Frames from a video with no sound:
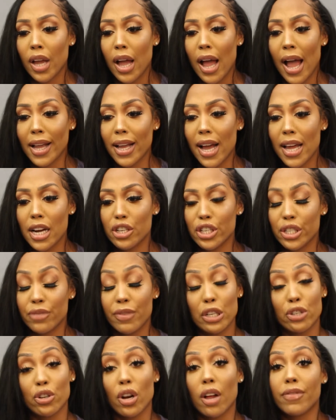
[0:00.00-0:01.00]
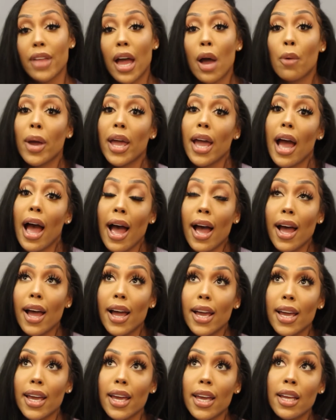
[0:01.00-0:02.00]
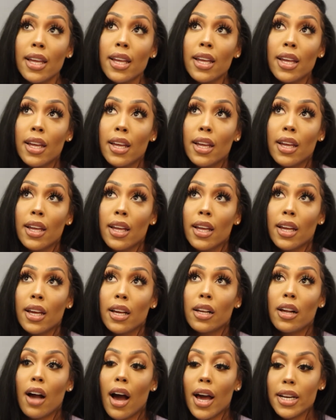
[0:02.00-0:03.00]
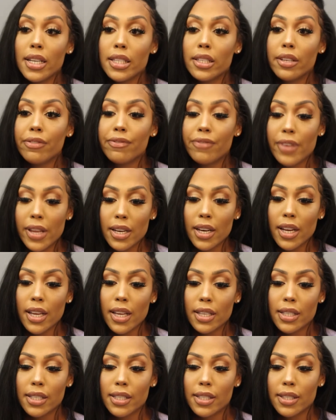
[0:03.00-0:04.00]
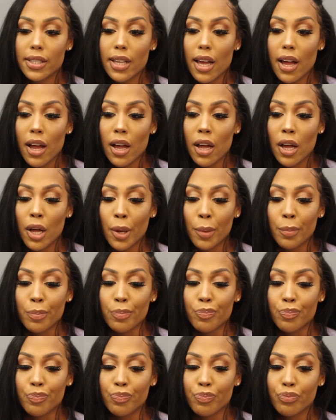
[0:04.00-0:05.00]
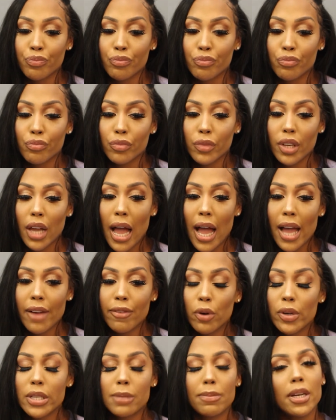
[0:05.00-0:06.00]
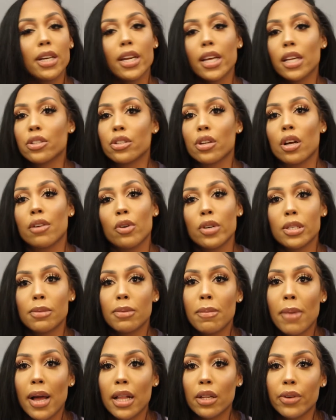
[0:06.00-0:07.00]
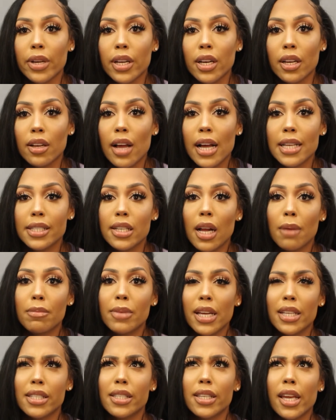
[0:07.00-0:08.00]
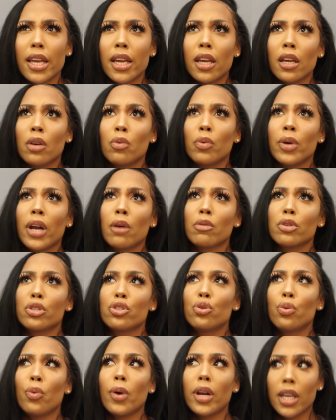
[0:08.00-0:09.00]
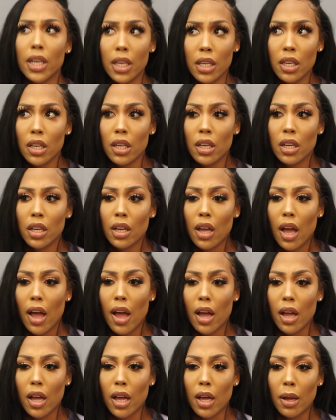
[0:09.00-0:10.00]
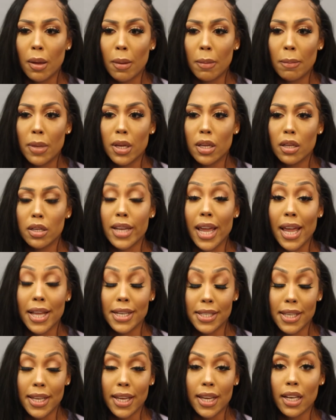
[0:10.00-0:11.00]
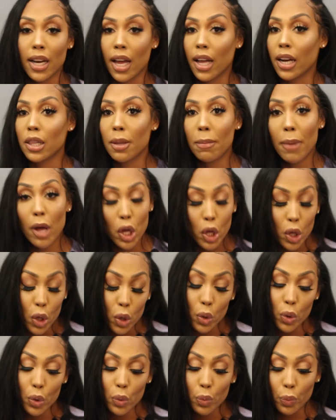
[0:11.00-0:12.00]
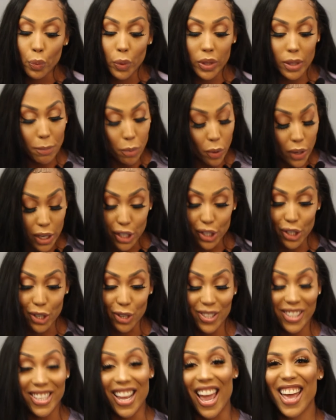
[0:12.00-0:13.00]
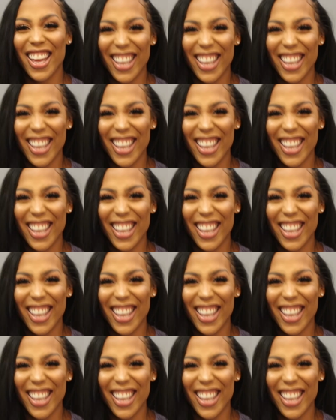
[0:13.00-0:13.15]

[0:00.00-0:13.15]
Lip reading: I kind of just ventured off that way. I got into fitness. I've always been a dancer. I've always been a ballerina. I stopped dancing when I was 20. Dancing, not on the pole, with the point shoes. Yeah.